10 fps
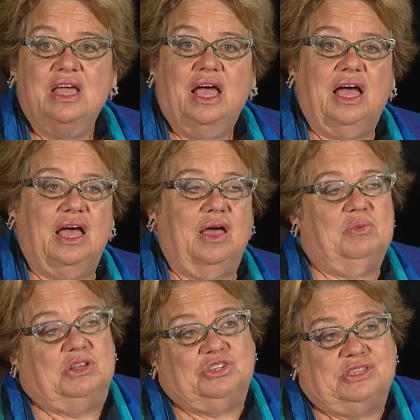I
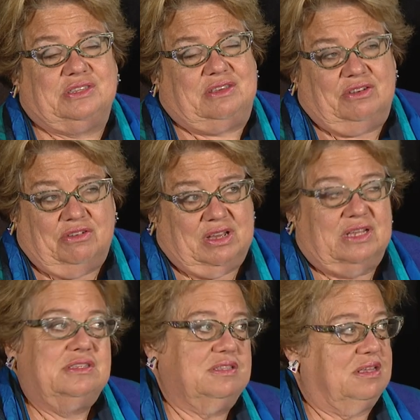mean, just
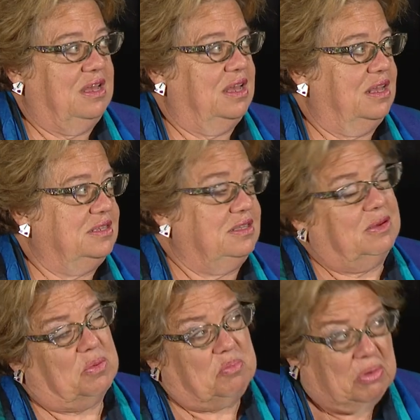curious, since
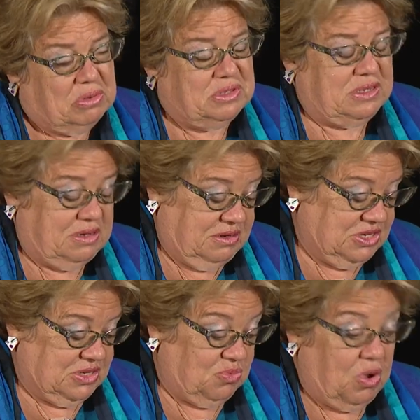I'm a pollster,
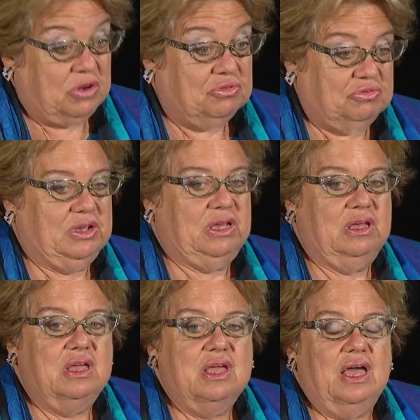just wondering.
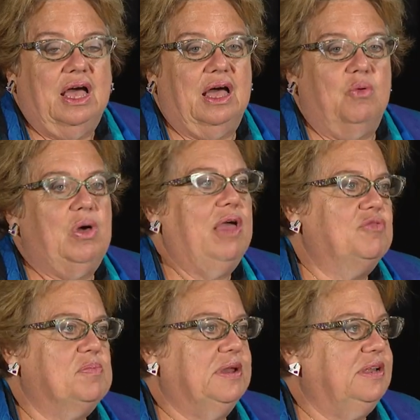Well,
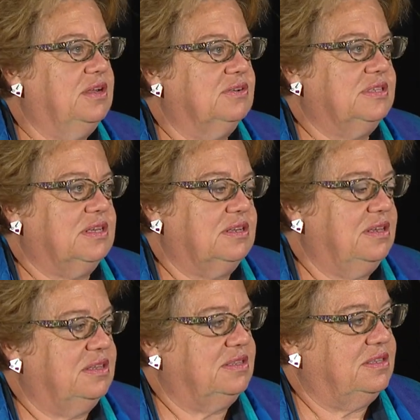everybody knows it.
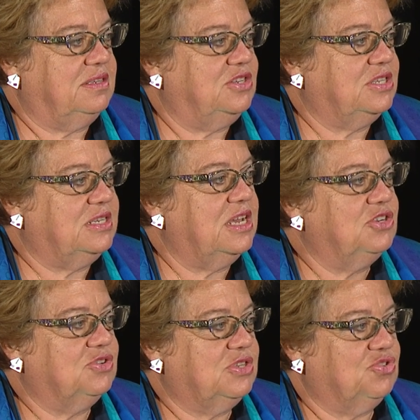It's just
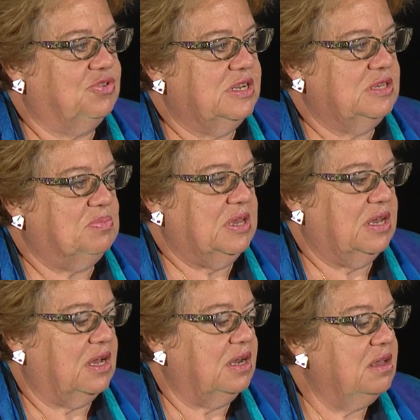dangerous terrain to be
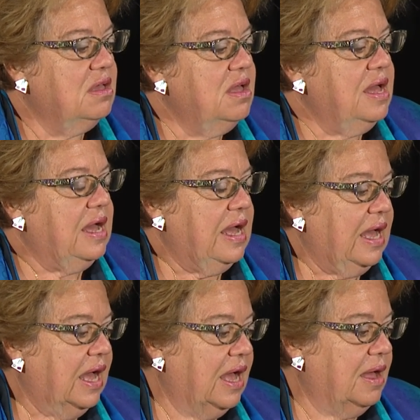
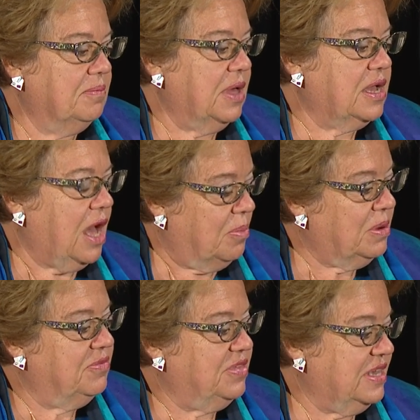on. A
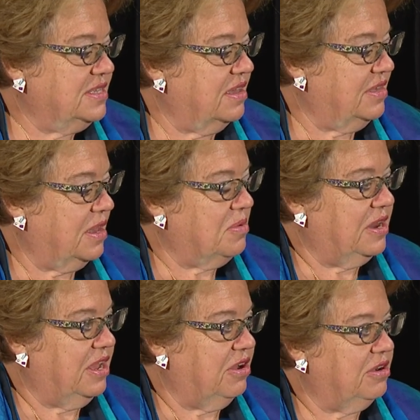couple of things I think
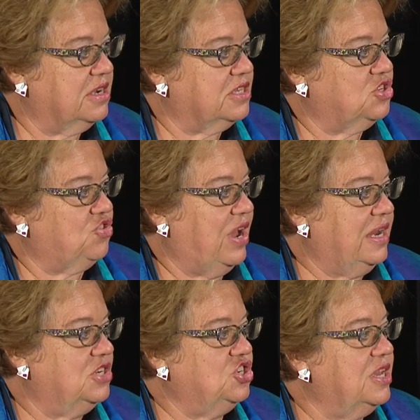about Erica's
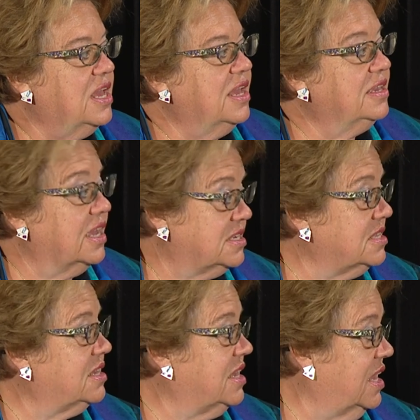strategy. Get to
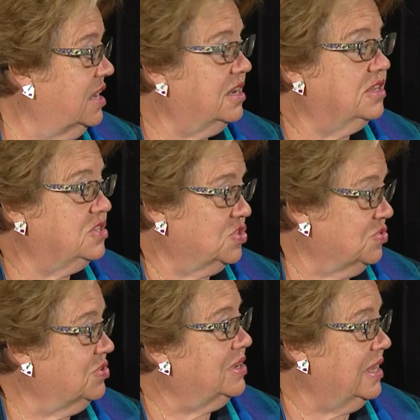the candidates
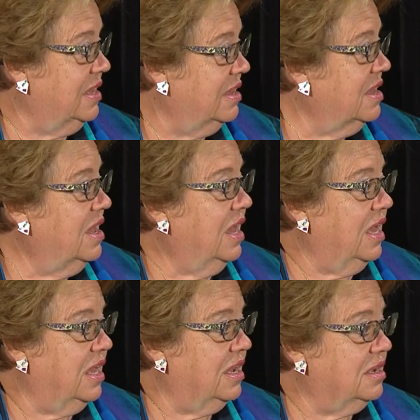early.
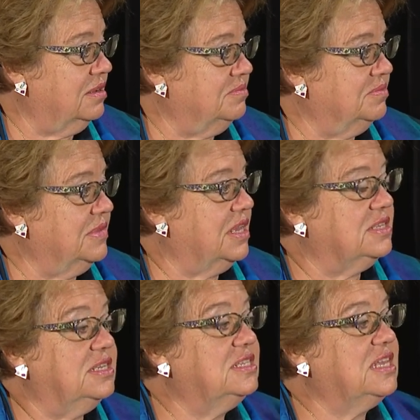Yeah.
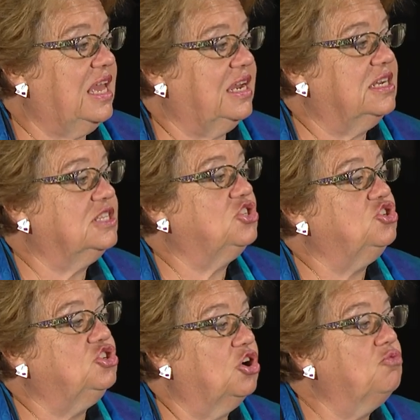Because these candidates
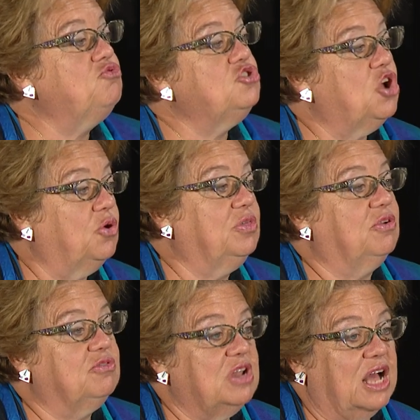don't know
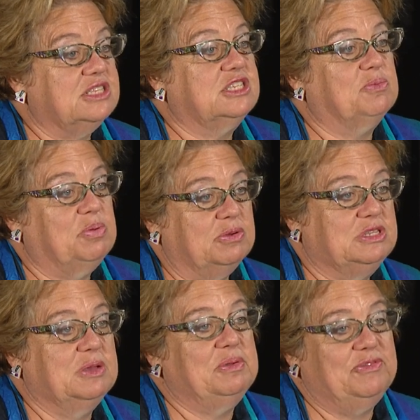they're not
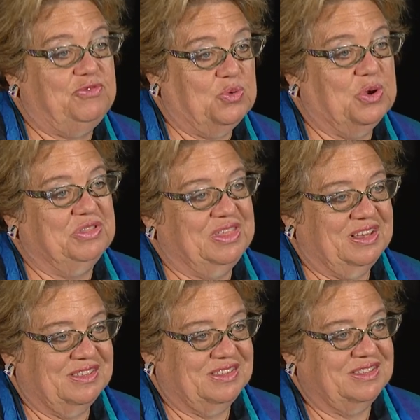supposed to be for
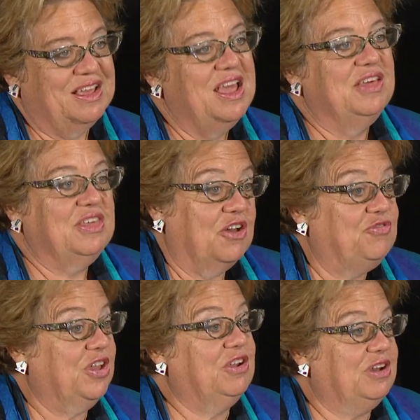this. They'll
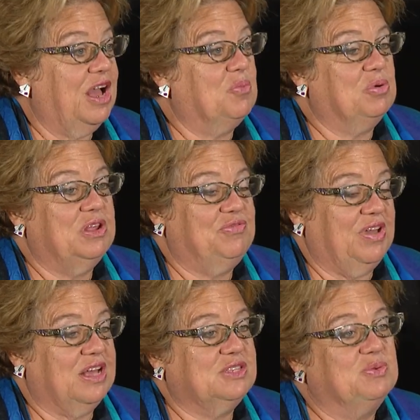figure it out pretty
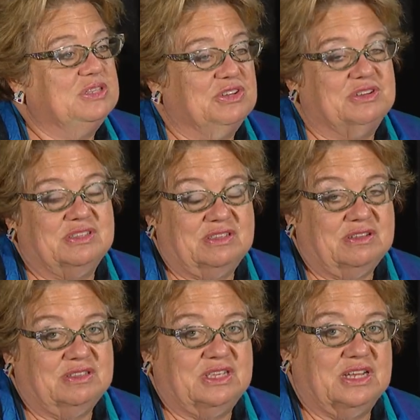fast once their
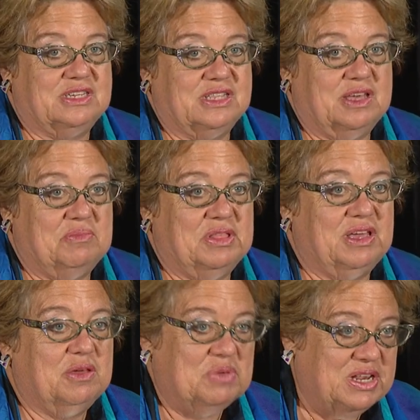consultants get to them and the
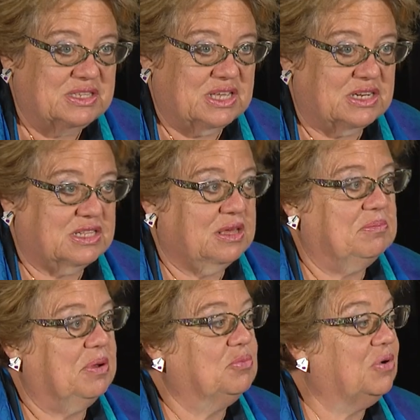committees get to them.
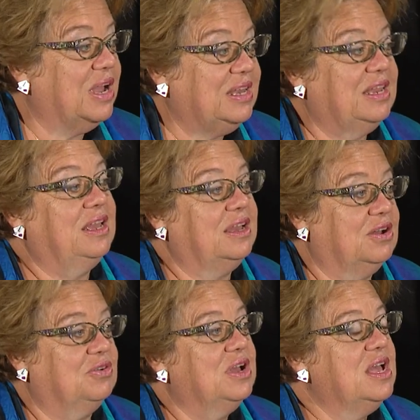But right
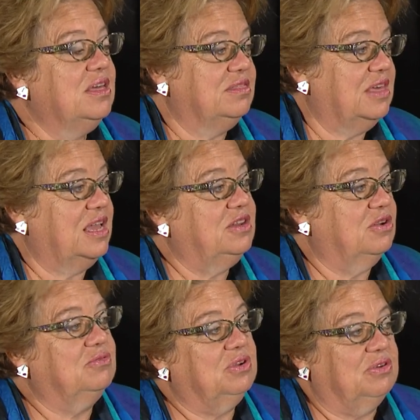now, they
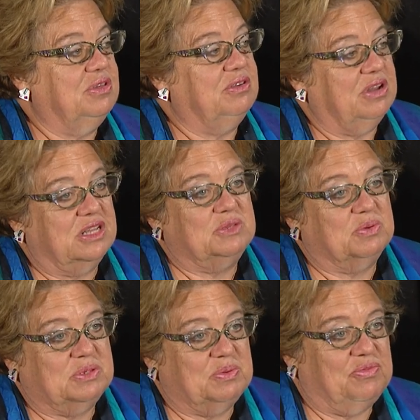don't know they're not
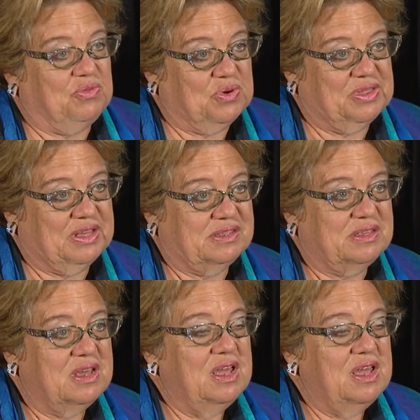supposed to be for this.